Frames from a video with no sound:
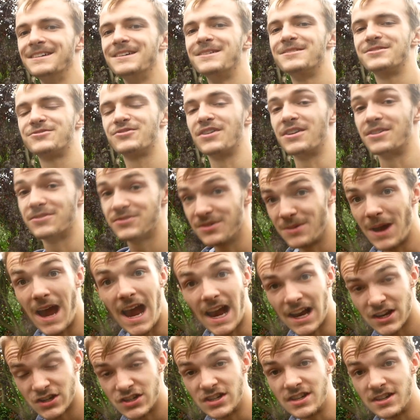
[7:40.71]
Try not to
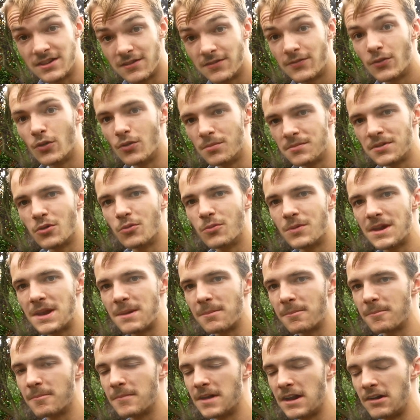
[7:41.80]
actually deform your
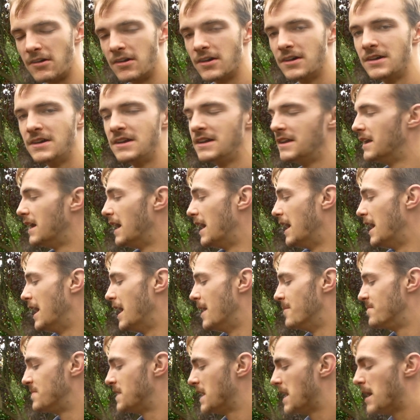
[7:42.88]
wing mirror.
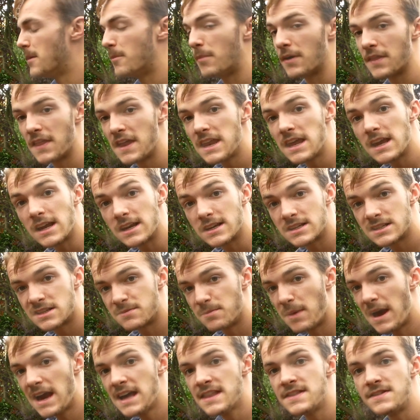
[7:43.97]
But then it
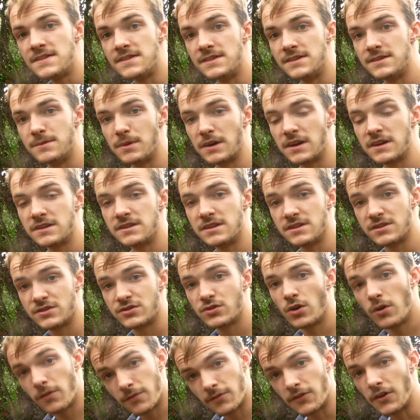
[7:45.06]
expands because it's
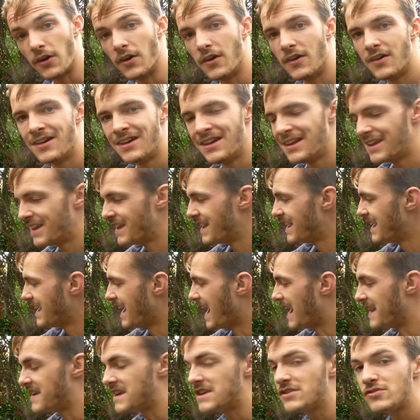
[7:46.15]
softer.
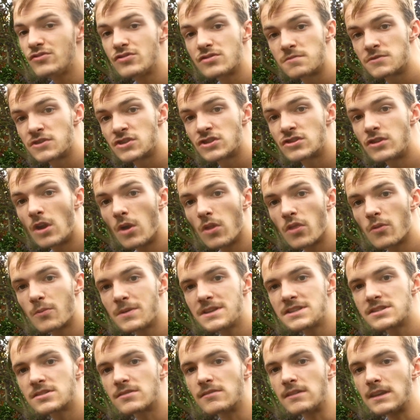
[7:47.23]
And then you just slot the
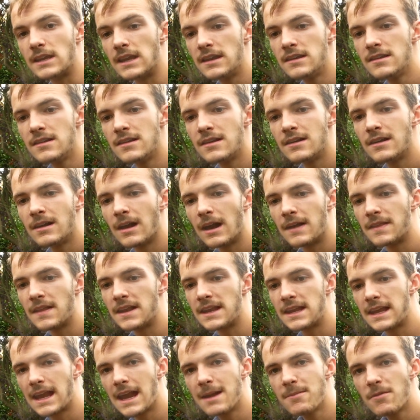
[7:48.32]
windscreen in, and then
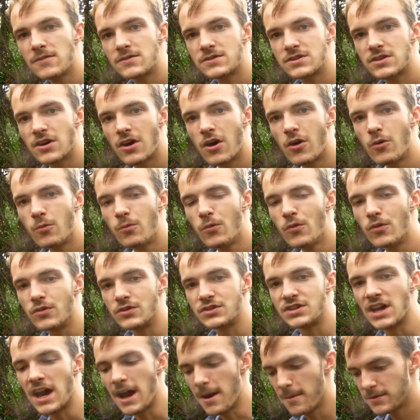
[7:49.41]
he came over to the cold water
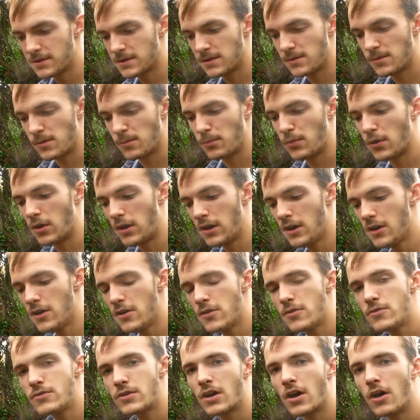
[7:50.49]
tap, put a
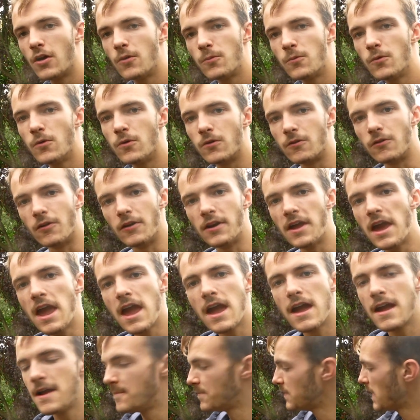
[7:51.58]
load of cold water on it,
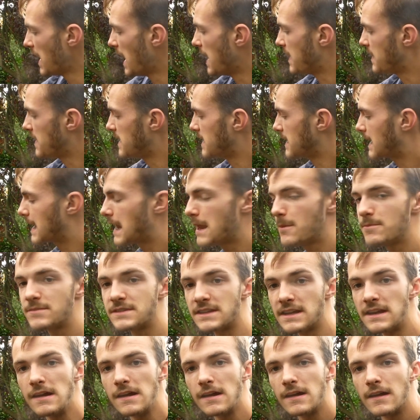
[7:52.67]
and then it clamped
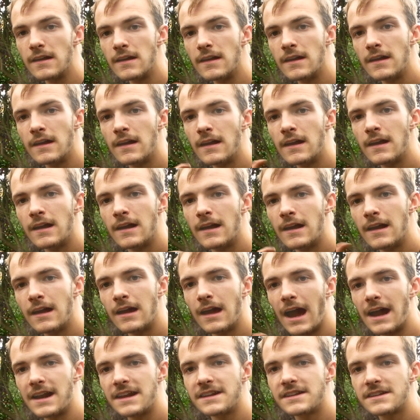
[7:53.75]
it,
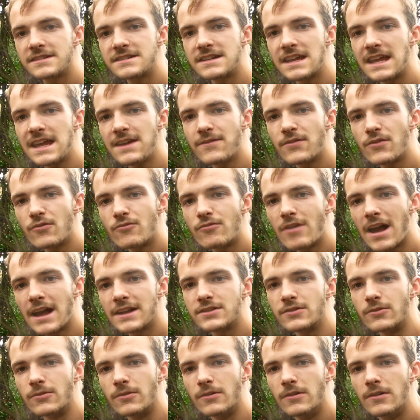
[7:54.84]
and it doesn't even
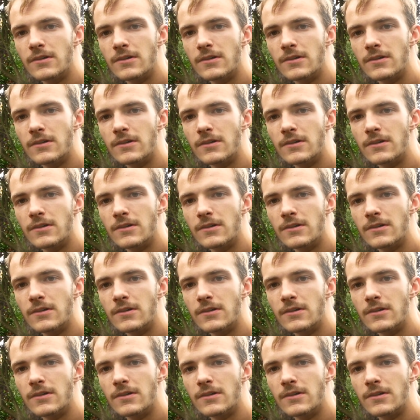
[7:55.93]
rattle.